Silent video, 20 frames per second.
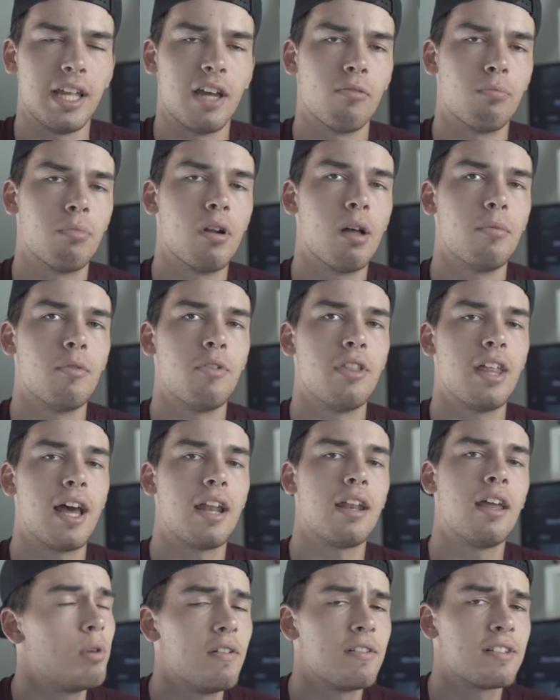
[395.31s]
have a problem with
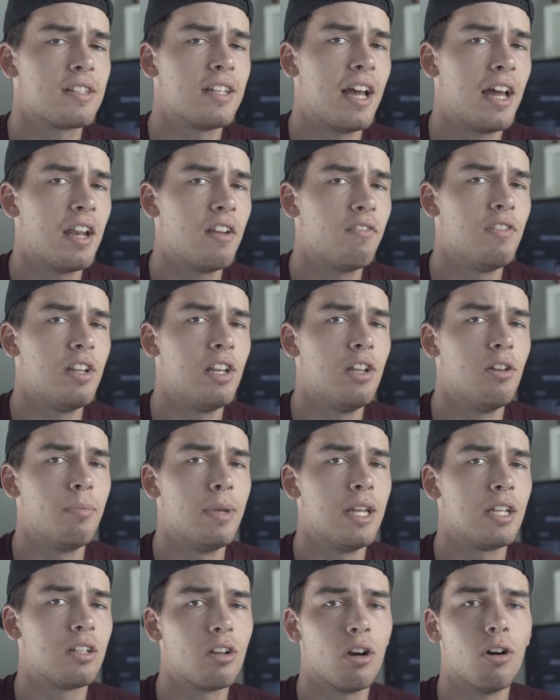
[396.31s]
that. Previously I had a
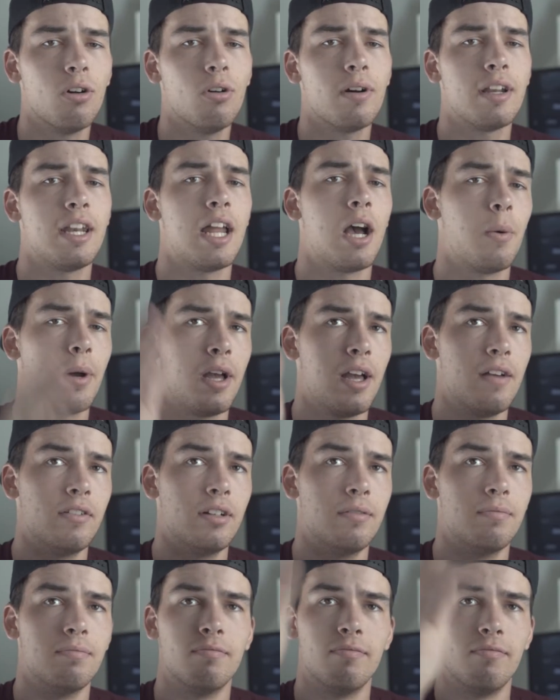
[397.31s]
VideoMic Go and now I have
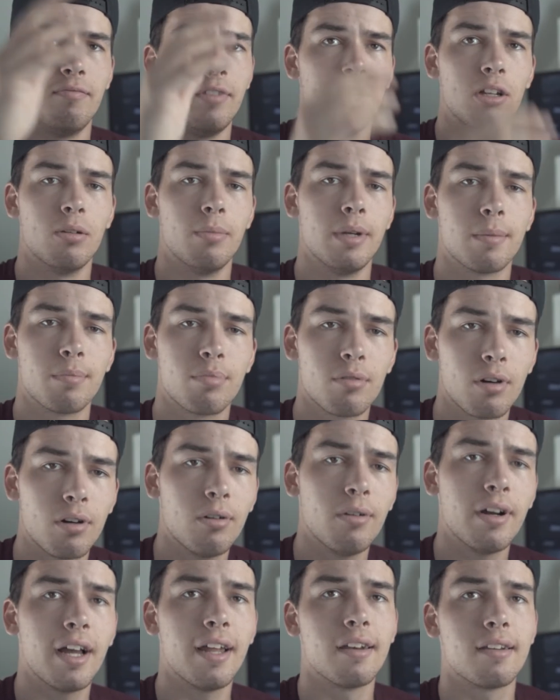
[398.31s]
a VideoMic
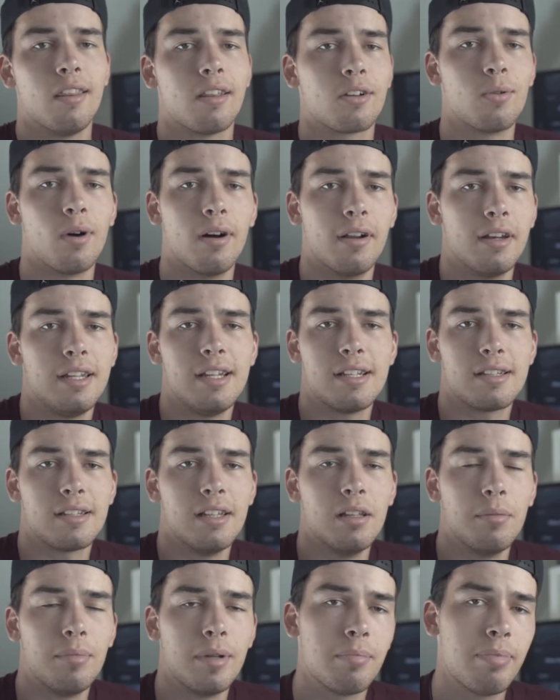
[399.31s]
Pro, and the quality is a
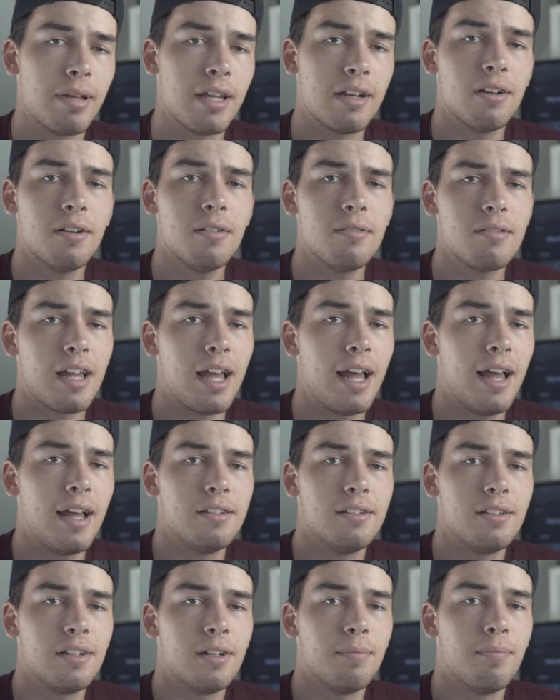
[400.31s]
little bit better,
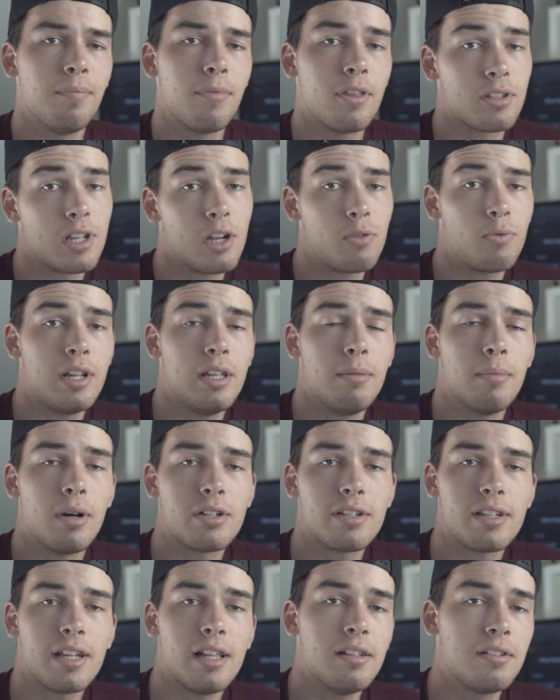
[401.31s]
and there's not really
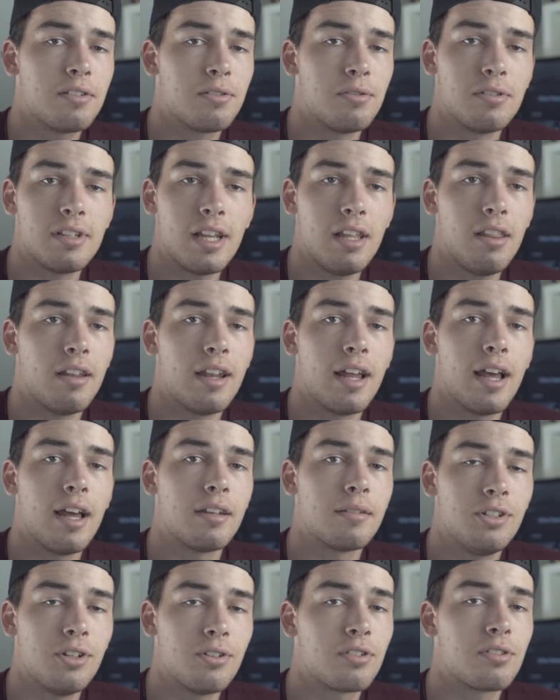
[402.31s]
much else to say to
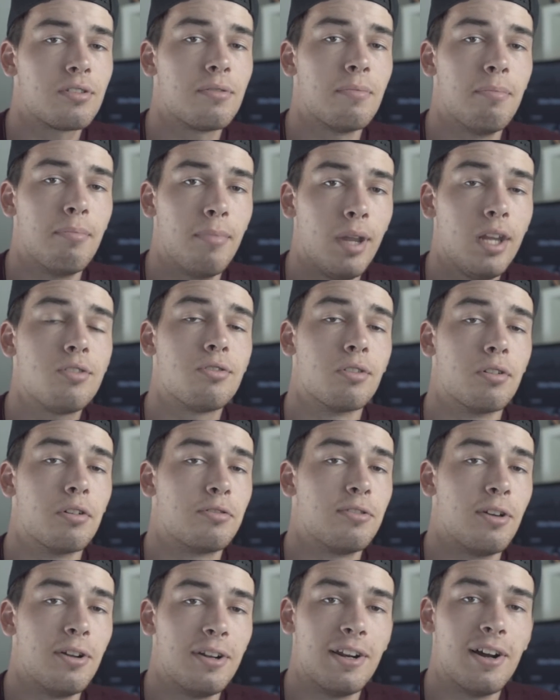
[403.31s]
that. Just make sure to
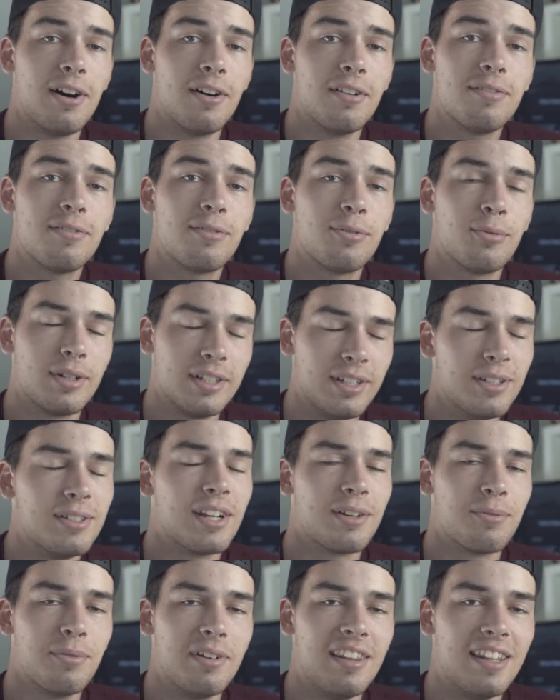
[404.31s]
turn it off when you're
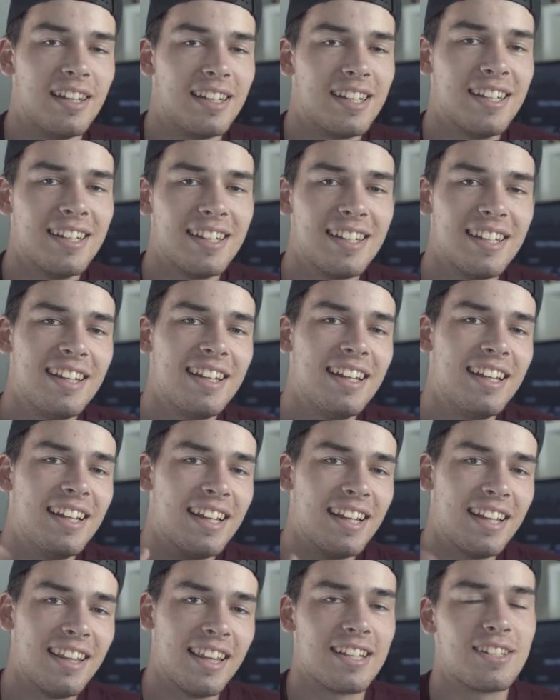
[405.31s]
done with it.
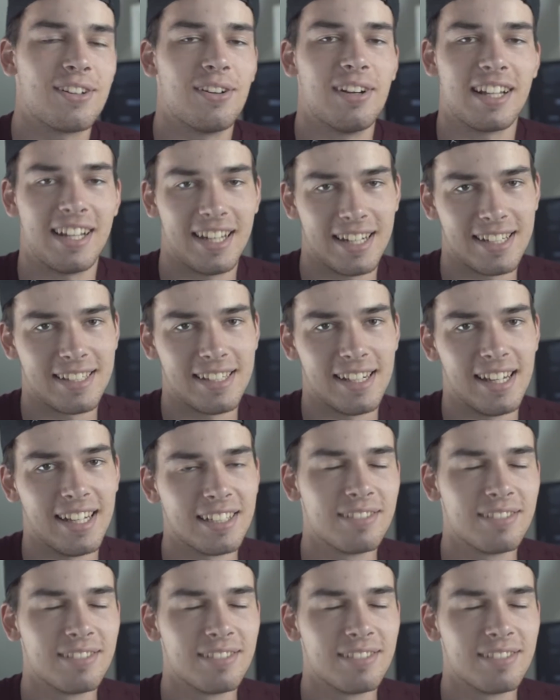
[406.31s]
That's all I gotta say.